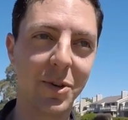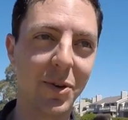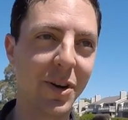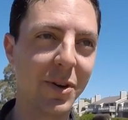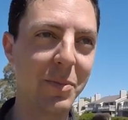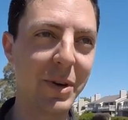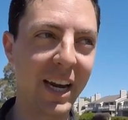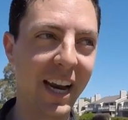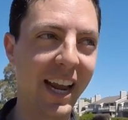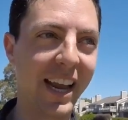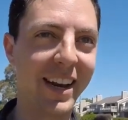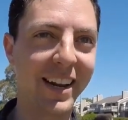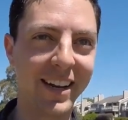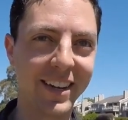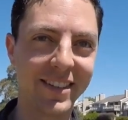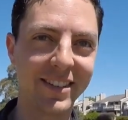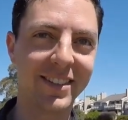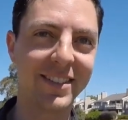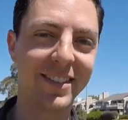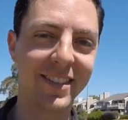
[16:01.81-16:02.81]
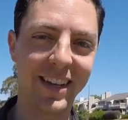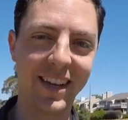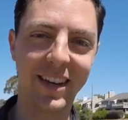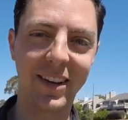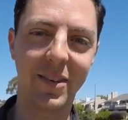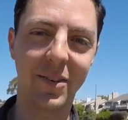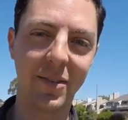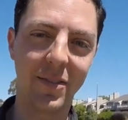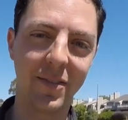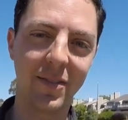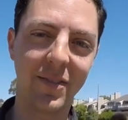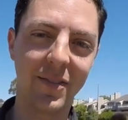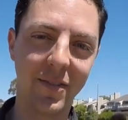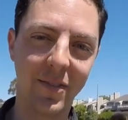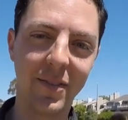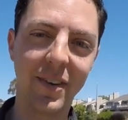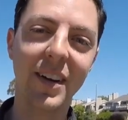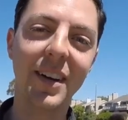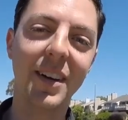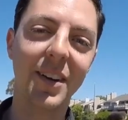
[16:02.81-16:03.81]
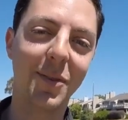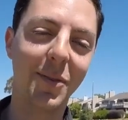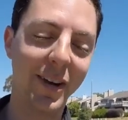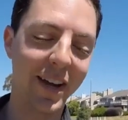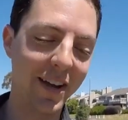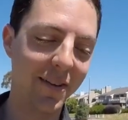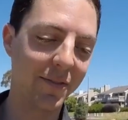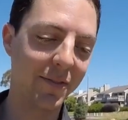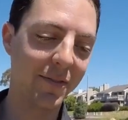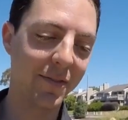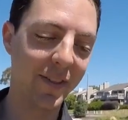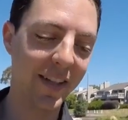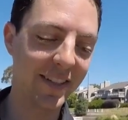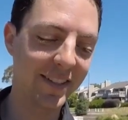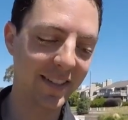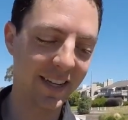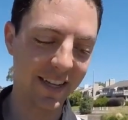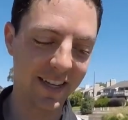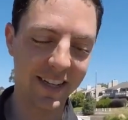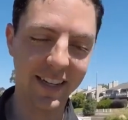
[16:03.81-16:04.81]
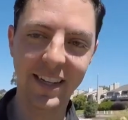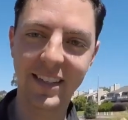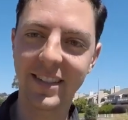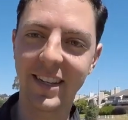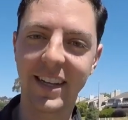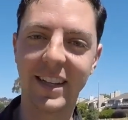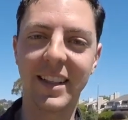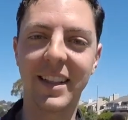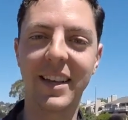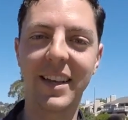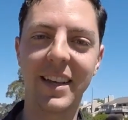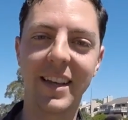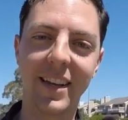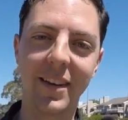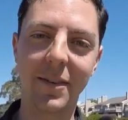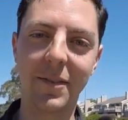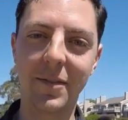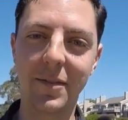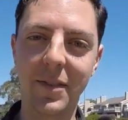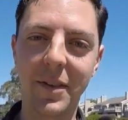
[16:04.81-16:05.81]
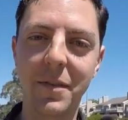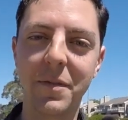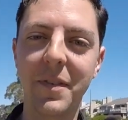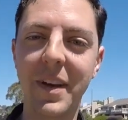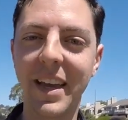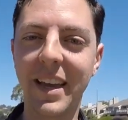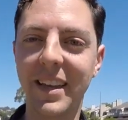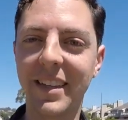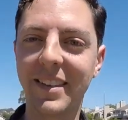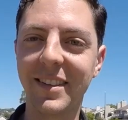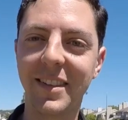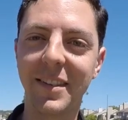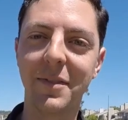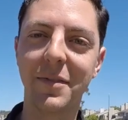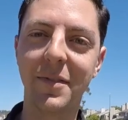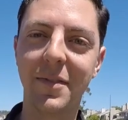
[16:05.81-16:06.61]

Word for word: So our mechanics, like we have that's like that's like the uh, it's like a the specialty.